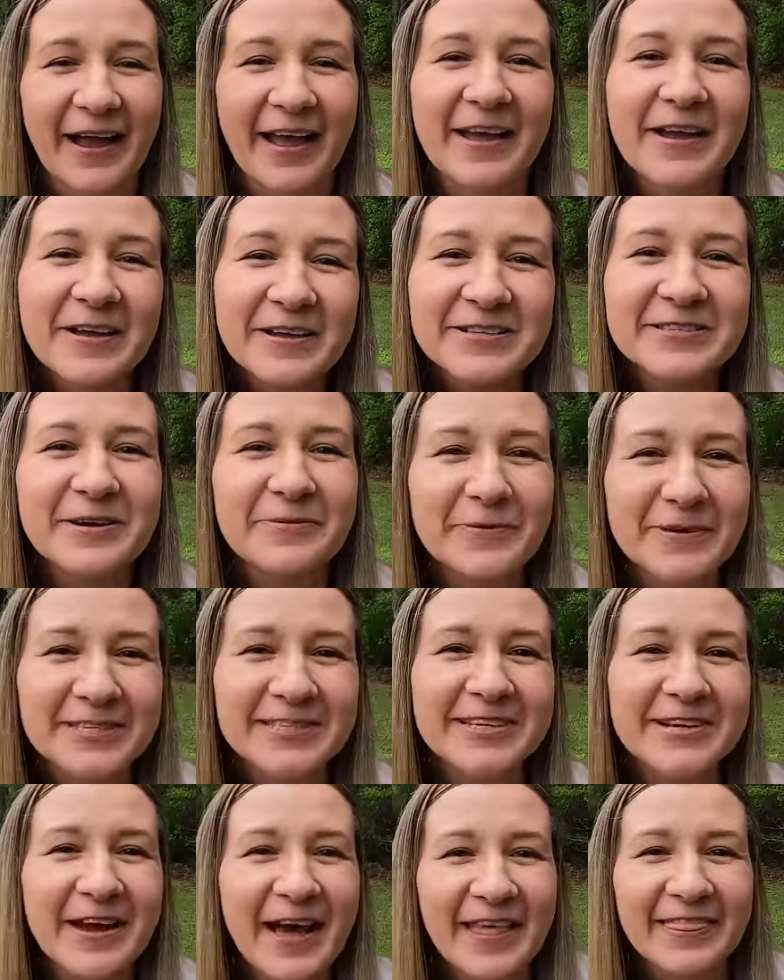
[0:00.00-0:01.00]
Okay. So we
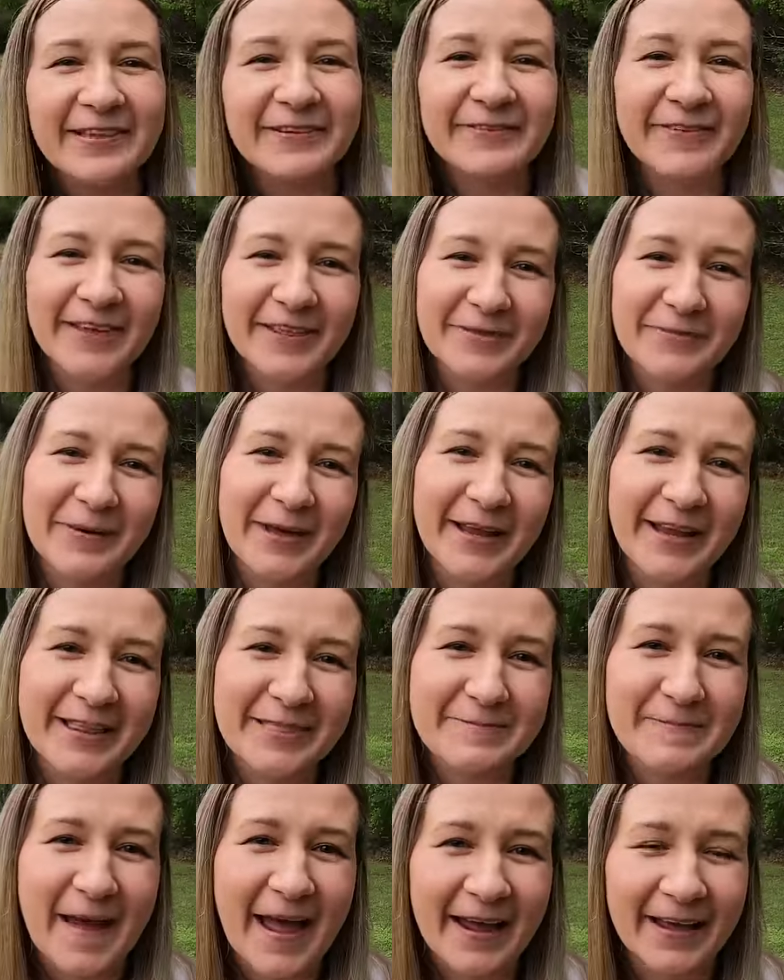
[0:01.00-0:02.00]
still had the fifth wheel
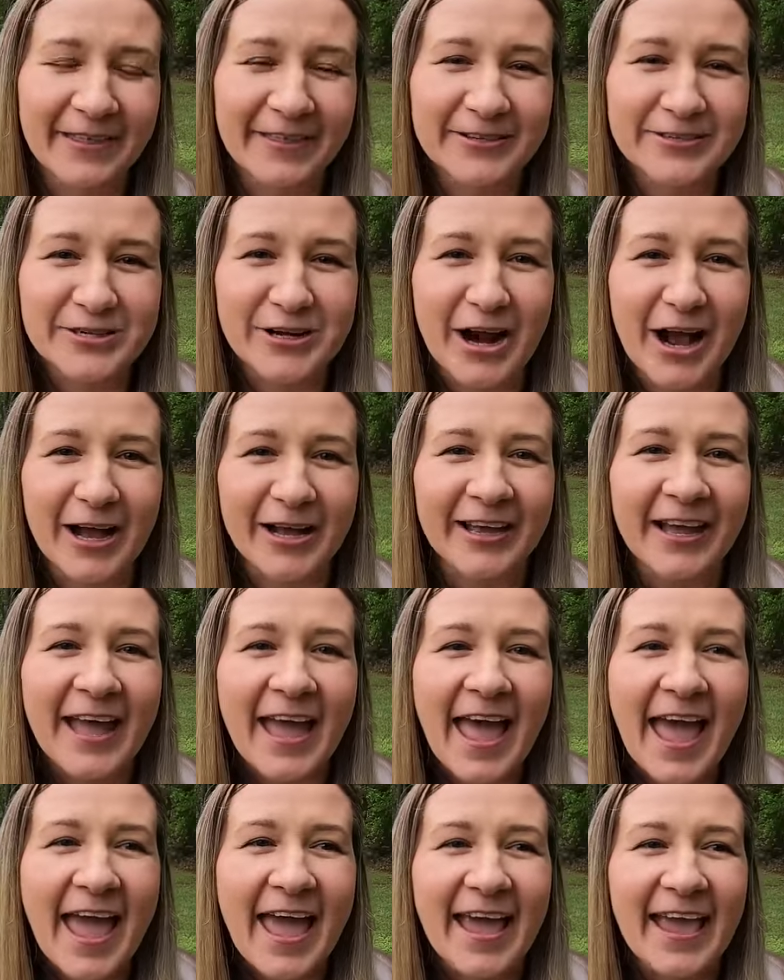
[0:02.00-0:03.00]
in the back of the truck,
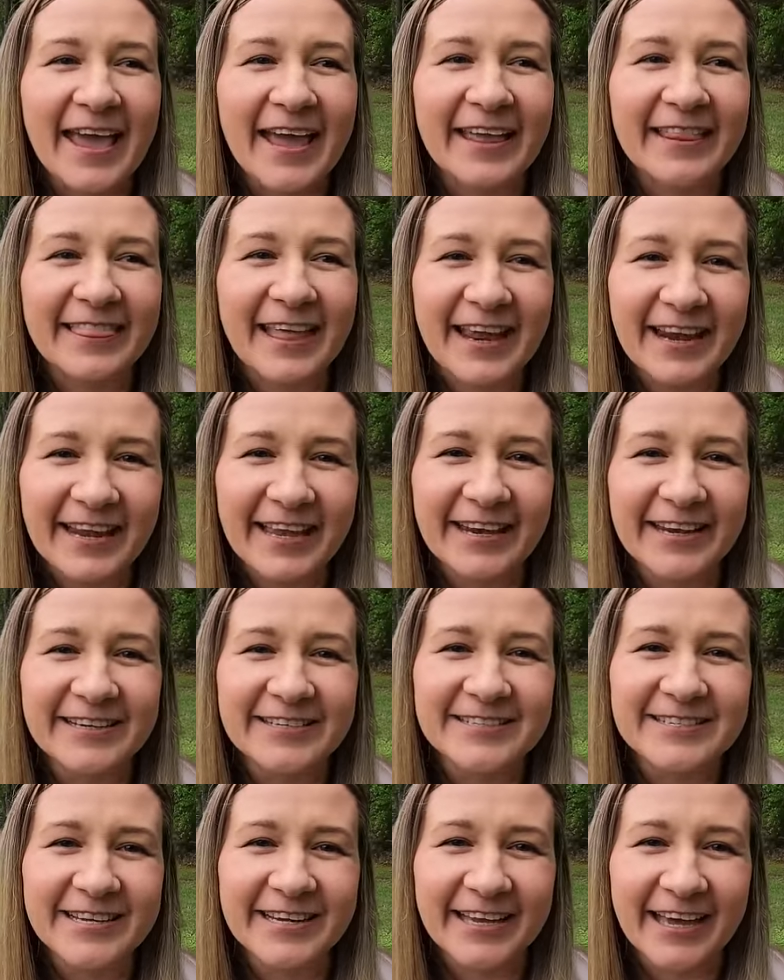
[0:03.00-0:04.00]
and they
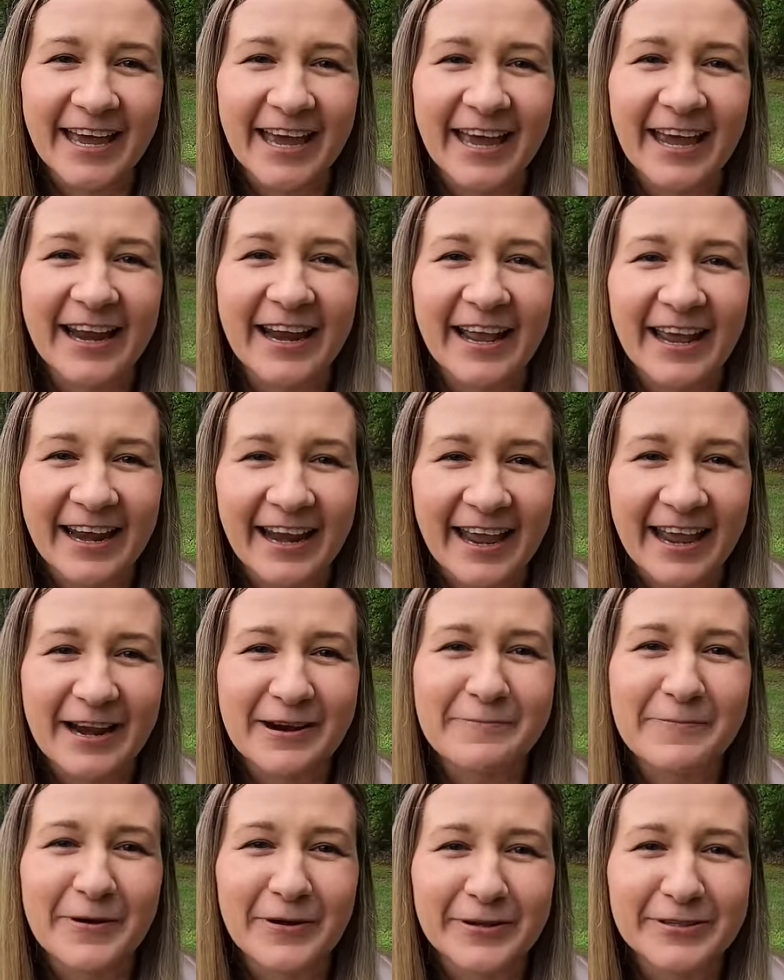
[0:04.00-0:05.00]
needed to get an
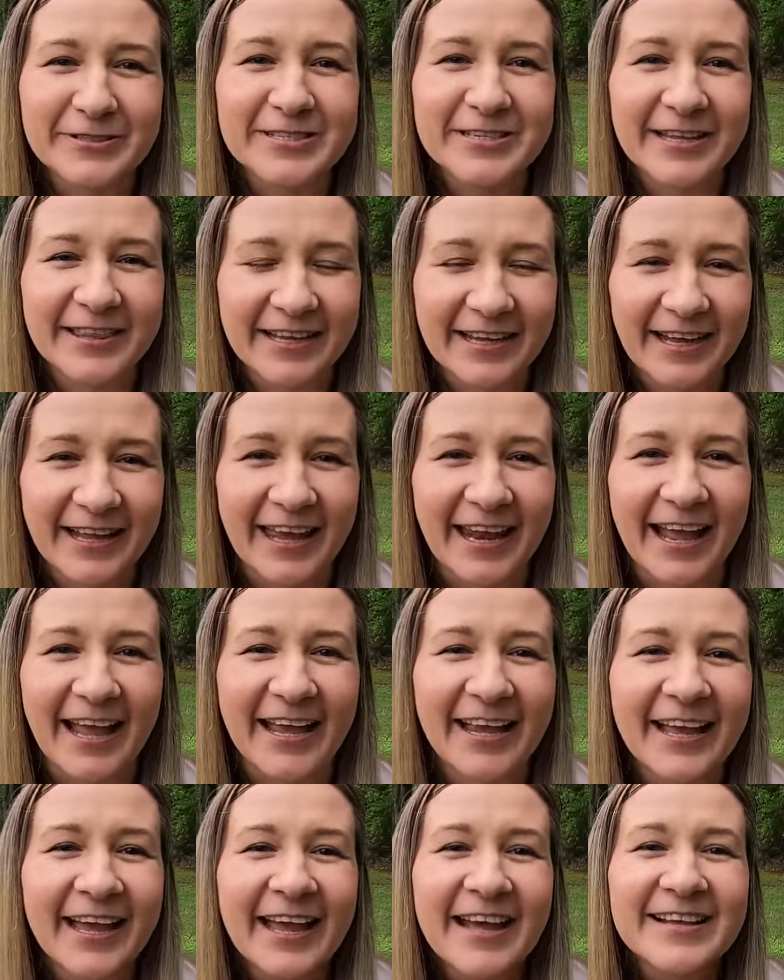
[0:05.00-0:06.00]
animal to the
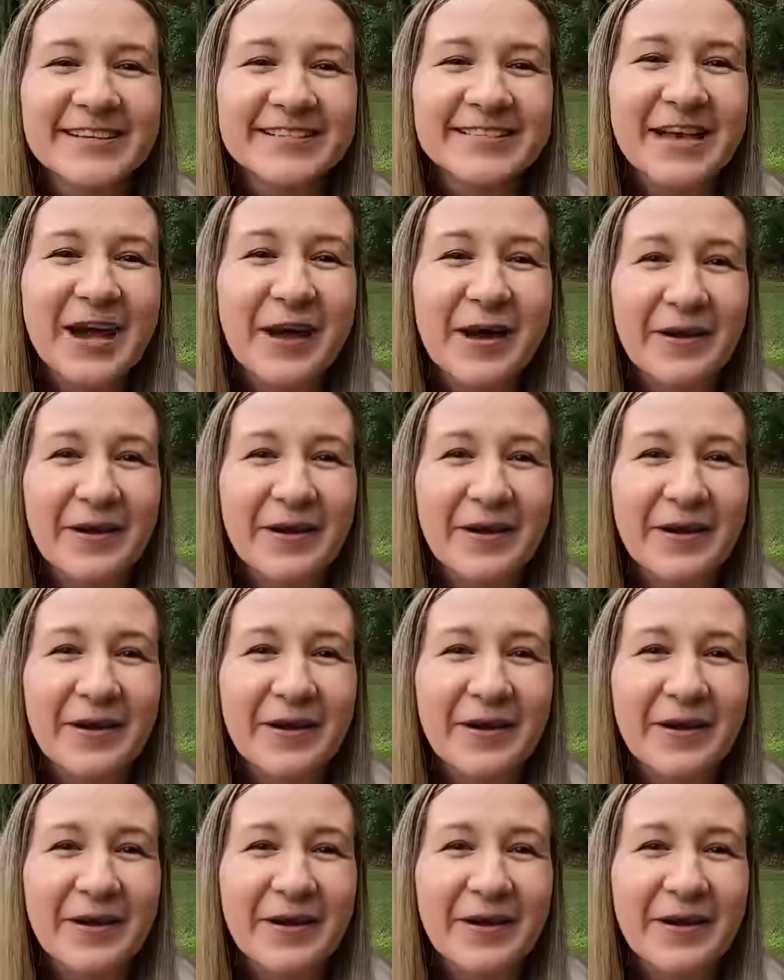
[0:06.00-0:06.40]
clinic. So